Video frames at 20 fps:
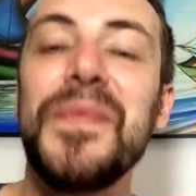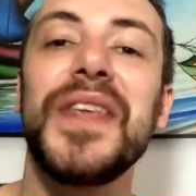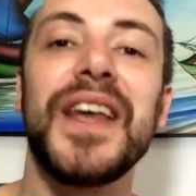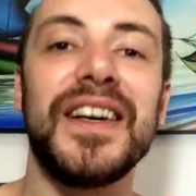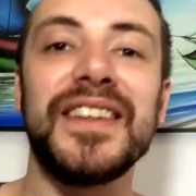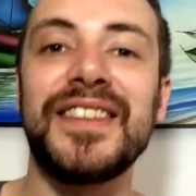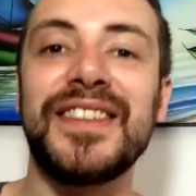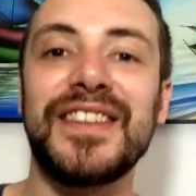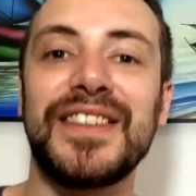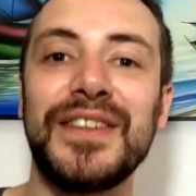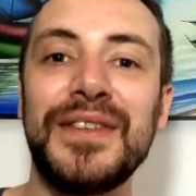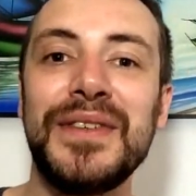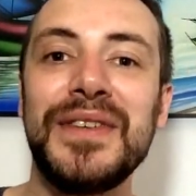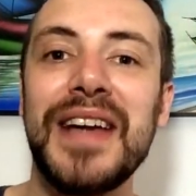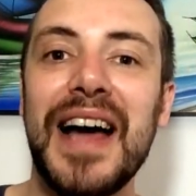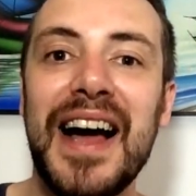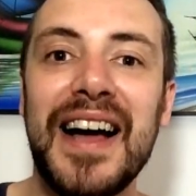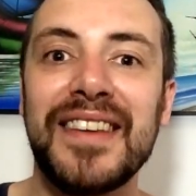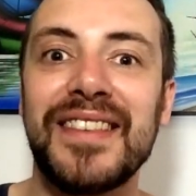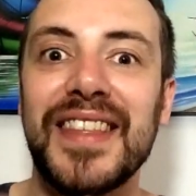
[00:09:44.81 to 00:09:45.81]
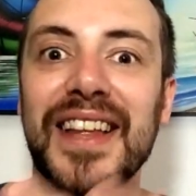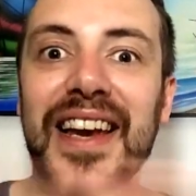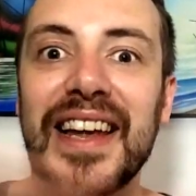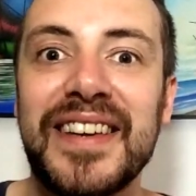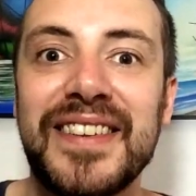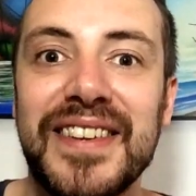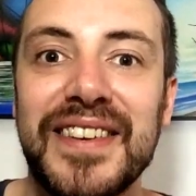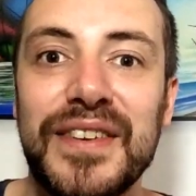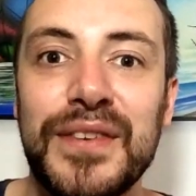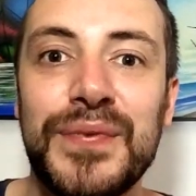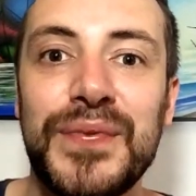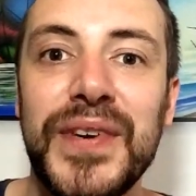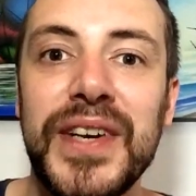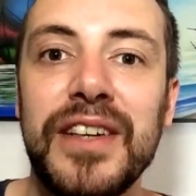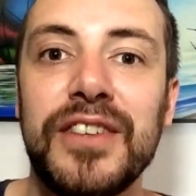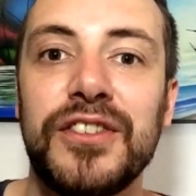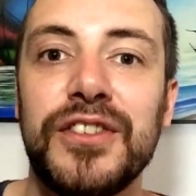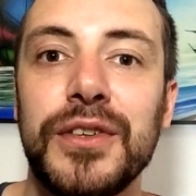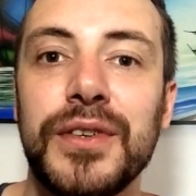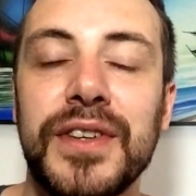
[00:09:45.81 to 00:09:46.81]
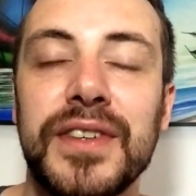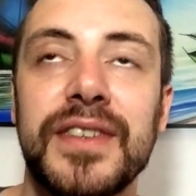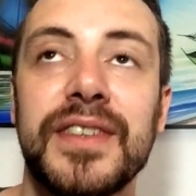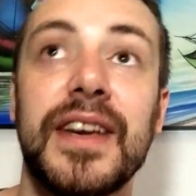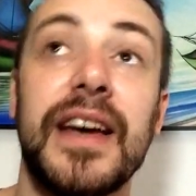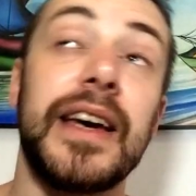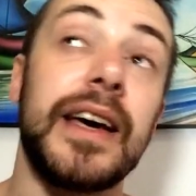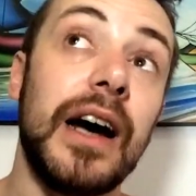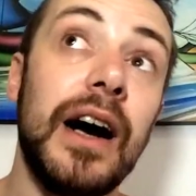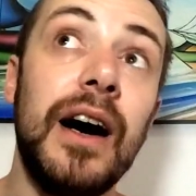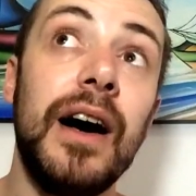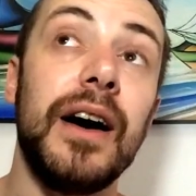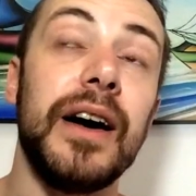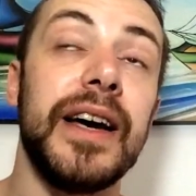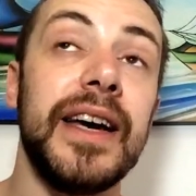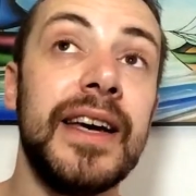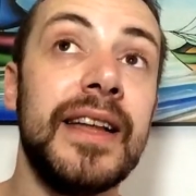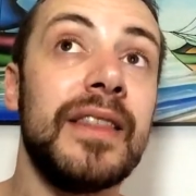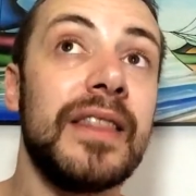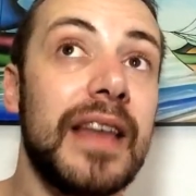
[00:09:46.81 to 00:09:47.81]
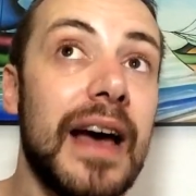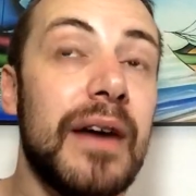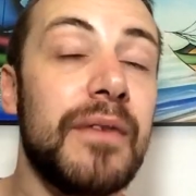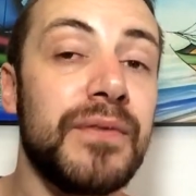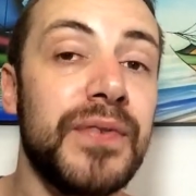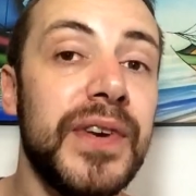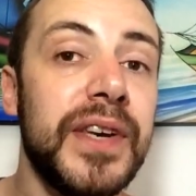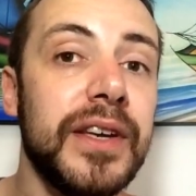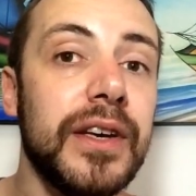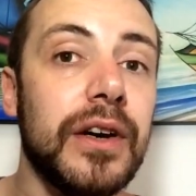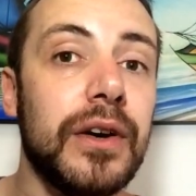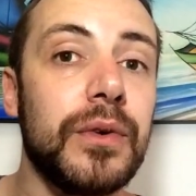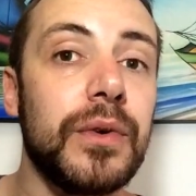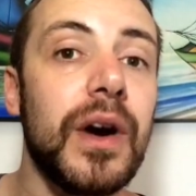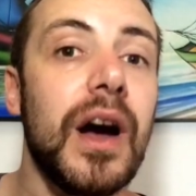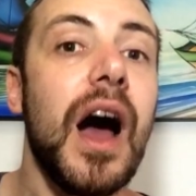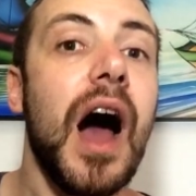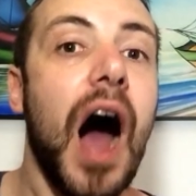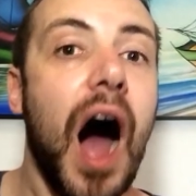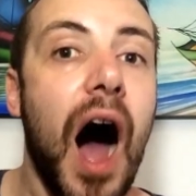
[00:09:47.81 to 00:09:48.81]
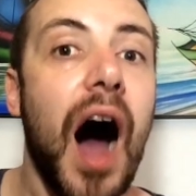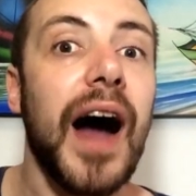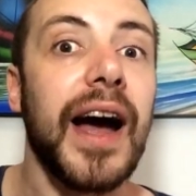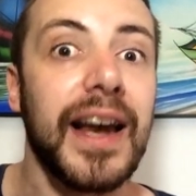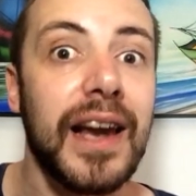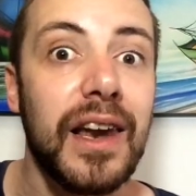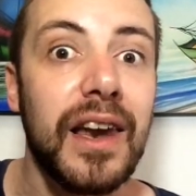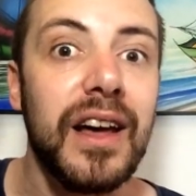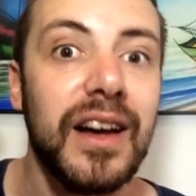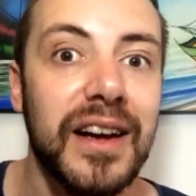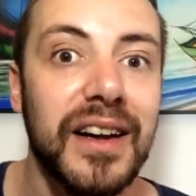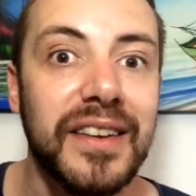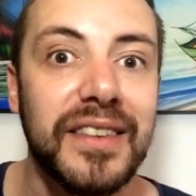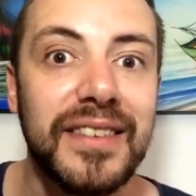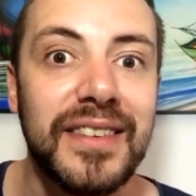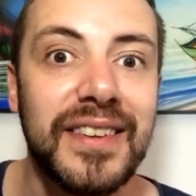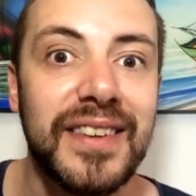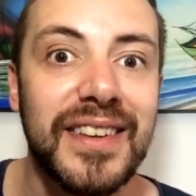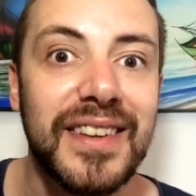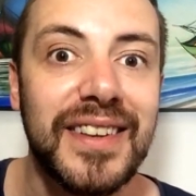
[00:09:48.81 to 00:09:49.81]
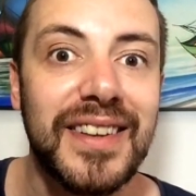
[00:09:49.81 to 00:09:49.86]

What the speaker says: As soon as the lesson is finished, you can say, in that video, I learnt.